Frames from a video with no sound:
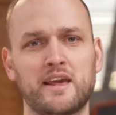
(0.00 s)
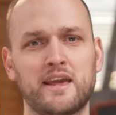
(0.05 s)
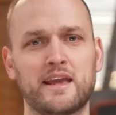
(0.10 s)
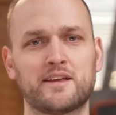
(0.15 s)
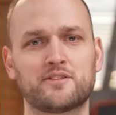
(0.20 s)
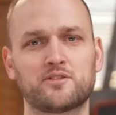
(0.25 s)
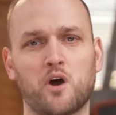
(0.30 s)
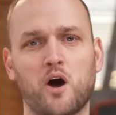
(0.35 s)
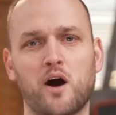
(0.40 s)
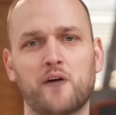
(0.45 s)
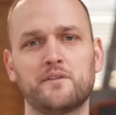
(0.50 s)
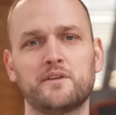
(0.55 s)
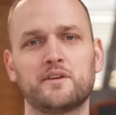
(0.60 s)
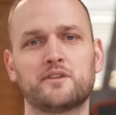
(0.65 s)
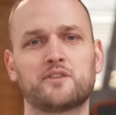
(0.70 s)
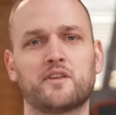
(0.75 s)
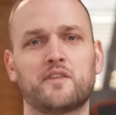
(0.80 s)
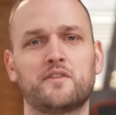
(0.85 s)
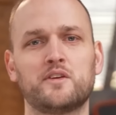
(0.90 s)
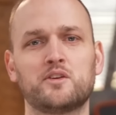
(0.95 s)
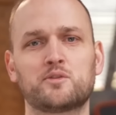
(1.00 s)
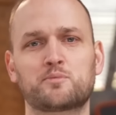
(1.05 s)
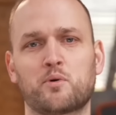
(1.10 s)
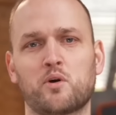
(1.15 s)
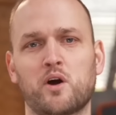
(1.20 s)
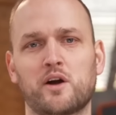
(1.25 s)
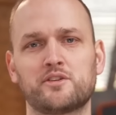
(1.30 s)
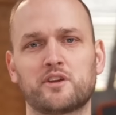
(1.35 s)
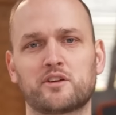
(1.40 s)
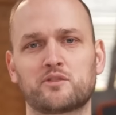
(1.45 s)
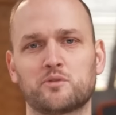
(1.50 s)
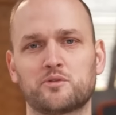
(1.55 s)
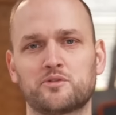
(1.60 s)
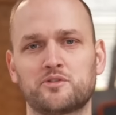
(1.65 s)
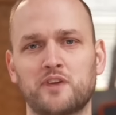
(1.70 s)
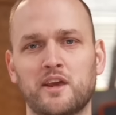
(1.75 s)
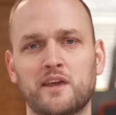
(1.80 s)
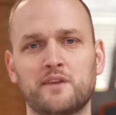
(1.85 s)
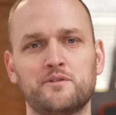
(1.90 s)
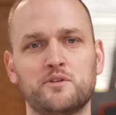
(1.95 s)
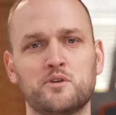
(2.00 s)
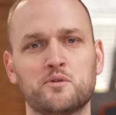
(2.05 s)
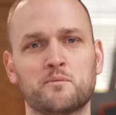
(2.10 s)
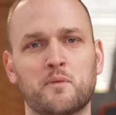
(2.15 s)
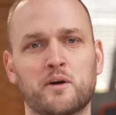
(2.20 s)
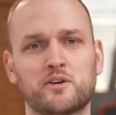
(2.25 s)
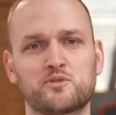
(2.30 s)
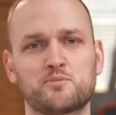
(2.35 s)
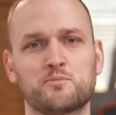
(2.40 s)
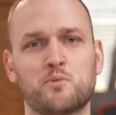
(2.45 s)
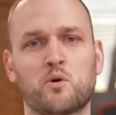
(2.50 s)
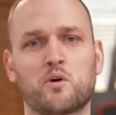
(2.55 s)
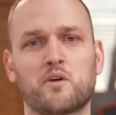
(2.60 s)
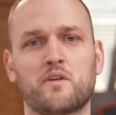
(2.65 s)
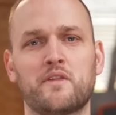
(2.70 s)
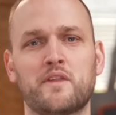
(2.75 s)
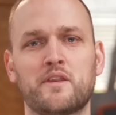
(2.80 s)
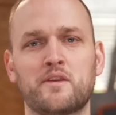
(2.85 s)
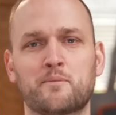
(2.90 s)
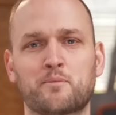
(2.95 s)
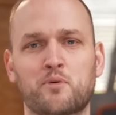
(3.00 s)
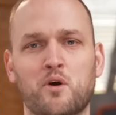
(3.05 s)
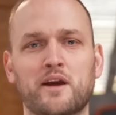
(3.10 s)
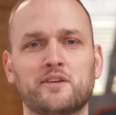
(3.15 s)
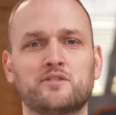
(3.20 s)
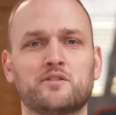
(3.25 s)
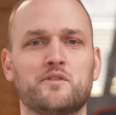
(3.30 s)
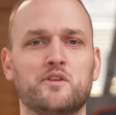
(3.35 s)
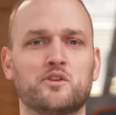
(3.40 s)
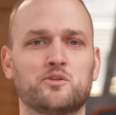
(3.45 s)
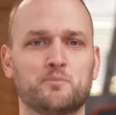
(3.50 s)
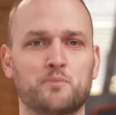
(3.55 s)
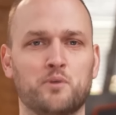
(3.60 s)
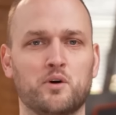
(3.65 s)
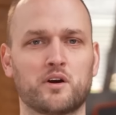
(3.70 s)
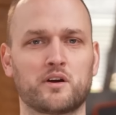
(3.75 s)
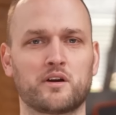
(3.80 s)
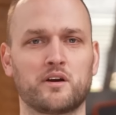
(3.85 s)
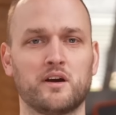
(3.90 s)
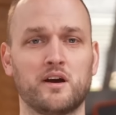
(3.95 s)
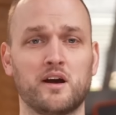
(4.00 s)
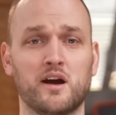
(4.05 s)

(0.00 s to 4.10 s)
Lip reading: It's obvious that these projects will save you much more than the price of this book.